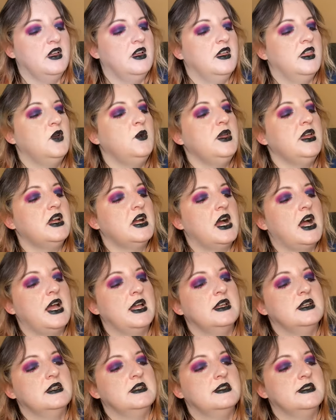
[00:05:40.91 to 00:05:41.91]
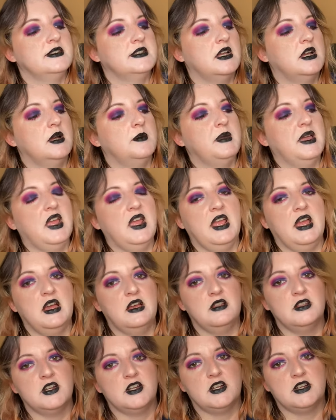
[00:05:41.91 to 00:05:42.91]
Then we got some
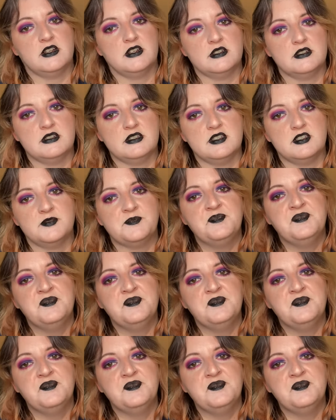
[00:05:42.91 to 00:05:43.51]
antlers.